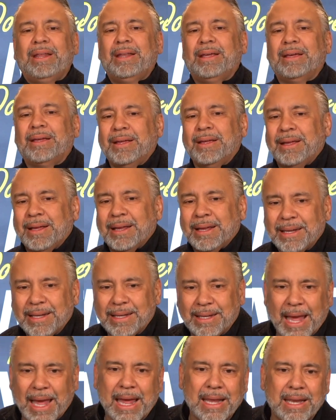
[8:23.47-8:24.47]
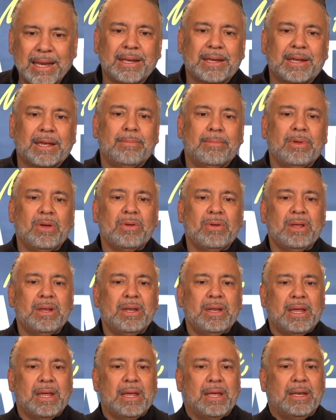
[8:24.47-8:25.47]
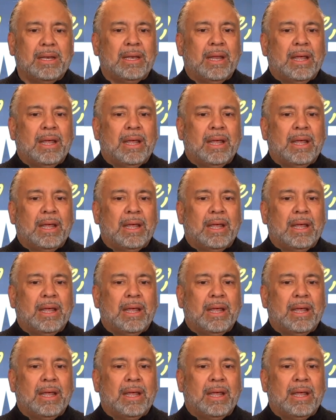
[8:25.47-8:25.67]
a gated community